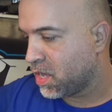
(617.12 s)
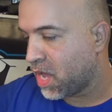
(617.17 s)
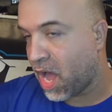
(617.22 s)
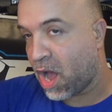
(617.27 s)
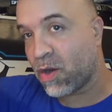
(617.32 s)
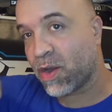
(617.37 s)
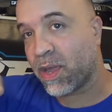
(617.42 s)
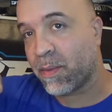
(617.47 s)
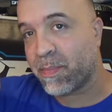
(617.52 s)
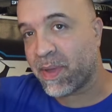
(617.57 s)

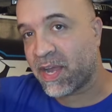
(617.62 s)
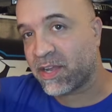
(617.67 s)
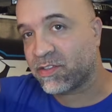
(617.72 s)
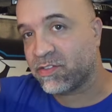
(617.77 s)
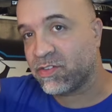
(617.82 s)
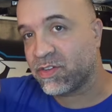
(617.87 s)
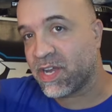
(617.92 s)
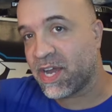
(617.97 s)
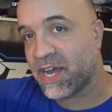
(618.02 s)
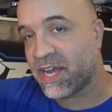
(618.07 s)
I'll get back
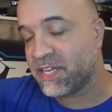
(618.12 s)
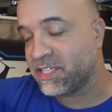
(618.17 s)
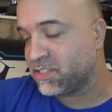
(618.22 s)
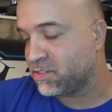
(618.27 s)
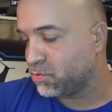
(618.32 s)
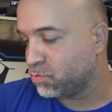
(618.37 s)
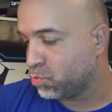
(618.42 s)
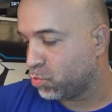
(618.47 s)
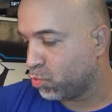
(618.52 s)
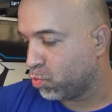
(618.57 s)
to you
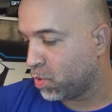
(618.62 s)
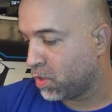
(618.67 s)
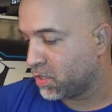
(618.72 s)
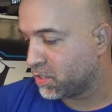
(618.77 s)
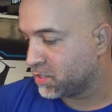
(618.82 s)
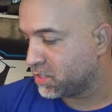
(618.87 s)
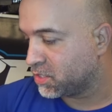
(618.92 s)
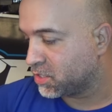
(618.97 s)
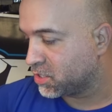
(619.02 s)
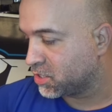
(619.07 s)
guys
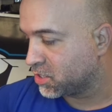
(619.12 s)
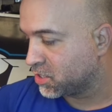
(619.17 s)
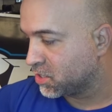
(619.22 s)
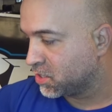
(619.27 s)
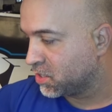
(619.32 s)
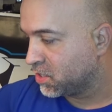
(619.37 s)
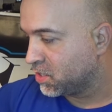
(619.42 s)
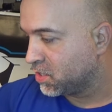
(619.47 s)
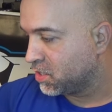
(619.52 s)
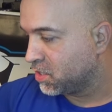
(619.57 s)
once
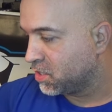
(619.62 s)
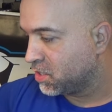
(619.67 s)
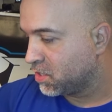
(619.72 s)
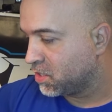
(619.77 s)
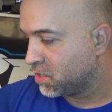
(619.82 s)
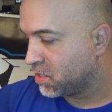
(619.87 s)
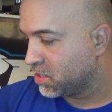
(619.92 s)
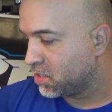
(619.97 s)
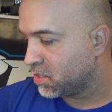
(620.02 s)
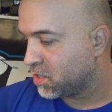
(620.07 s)

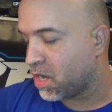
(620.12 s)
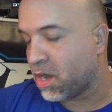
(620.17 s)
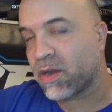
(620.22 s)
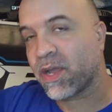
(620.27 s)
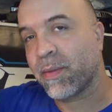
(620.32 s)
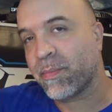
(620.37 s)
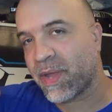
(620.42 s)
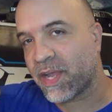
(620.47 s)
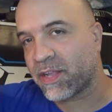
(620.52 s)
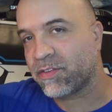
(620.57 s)
I
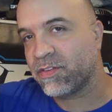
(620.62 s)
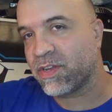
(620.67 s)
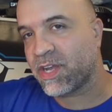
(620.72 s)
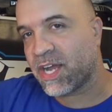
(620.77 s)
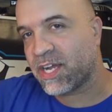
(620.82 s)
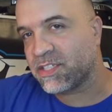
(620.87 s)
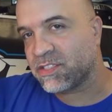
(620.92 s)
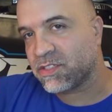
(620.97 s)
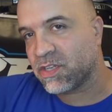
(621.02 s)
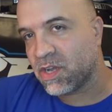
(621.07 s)

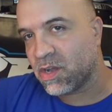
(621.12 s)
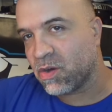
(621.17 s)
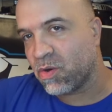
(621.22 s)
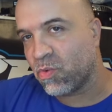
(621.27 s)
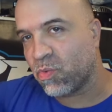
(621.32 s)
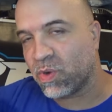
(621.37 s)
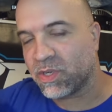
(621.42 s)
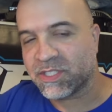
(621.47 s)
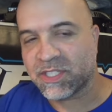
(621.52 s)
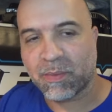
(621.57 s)

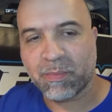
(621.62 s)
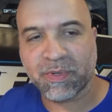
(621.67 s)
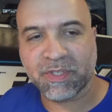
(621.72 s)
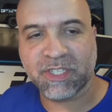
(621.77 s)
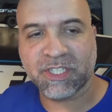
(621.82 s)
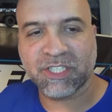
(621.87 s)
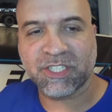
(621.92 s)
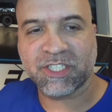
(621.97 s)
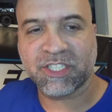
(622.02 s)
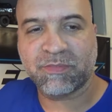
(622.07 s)
put
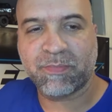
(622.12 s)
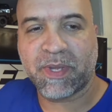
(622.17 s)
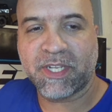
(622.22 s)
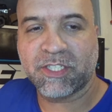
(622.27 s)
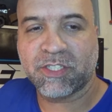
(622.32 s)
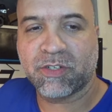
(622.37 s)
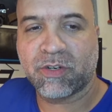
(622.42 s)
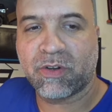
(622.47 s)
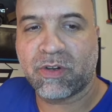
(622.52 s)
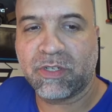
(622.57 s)
the
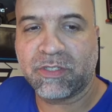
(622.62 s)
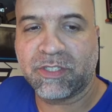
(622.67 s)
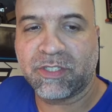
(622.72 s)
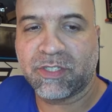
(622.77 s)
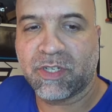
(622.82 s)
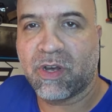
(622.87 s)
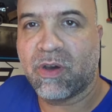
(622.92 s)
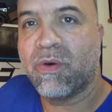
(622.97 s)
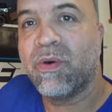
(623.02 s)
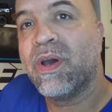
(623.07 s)
suspension on.
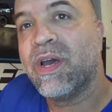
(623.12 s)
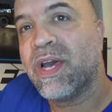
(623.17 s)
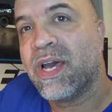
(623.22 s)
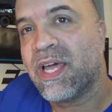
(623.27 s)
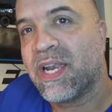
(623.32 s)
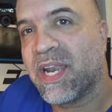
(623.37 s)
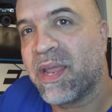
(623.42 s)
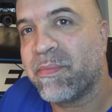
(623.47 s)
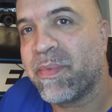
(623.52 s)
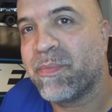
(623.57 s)
So
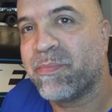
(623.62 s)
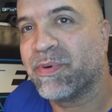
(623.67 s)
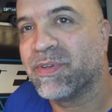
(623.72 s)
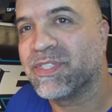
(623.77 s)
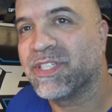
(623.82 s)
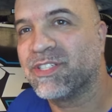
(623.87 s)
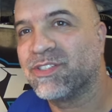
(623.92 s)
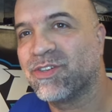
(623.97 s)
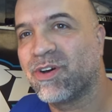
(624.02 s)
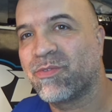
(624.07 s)
let me put
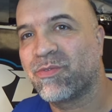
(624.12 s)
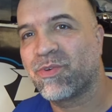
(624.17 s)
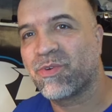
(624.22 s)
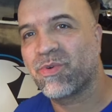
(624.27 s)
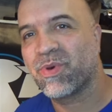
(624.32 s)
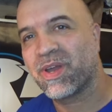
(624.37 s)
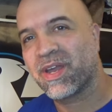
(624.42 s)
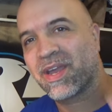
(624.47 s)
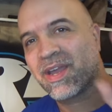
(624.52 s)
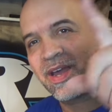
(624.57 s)
these on real
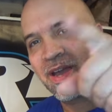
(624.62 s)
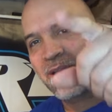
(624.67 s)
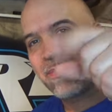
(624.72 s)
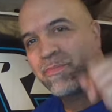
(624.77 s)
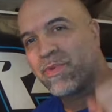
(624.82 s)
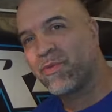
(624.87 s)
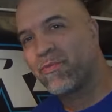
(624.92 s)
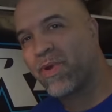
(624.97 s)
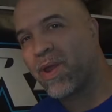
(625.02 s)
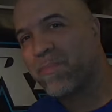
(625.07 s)
quick,
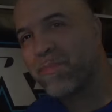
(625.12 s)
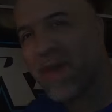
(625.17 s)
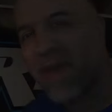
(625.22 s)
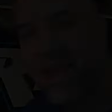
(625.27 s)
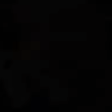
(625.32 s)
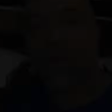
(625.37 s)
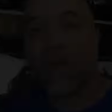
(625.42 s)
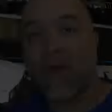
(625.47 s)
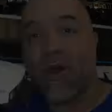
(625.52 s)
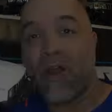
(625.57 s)
be right
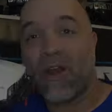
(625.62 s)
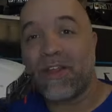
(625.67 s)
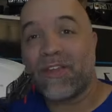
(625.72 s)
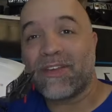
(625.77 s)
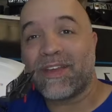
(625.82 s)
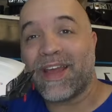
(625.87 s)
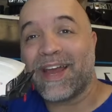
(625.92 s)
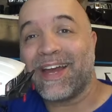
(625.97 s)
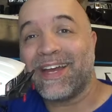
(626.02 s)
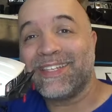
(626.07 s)
back. All right,
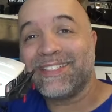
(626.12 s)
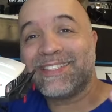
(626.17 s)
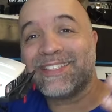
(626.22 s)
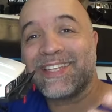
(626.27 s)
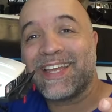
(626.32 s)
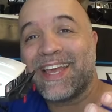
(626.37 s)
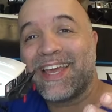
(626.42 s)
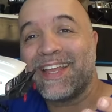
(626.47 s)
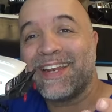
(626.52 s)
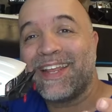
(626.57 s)
you
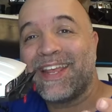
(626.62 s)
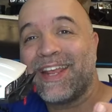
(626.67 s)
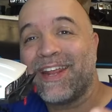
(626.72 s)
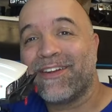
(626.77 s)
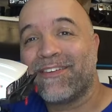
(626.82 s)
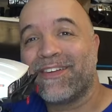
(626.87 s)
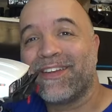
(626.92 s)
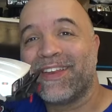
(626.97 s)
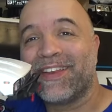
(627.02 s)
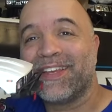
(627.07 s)
guys, and
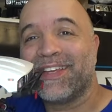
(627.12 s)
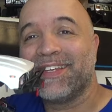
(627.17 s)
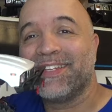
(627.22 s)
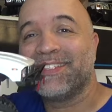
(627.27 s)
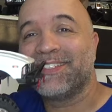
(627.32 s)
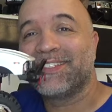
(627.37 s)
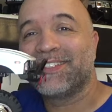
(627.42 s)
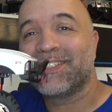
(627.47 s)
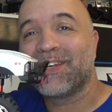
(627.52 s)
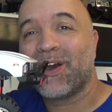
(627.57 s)
here it
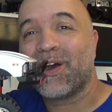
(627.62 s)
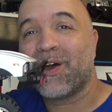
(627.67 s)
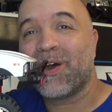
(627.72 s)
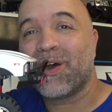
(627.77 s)
is,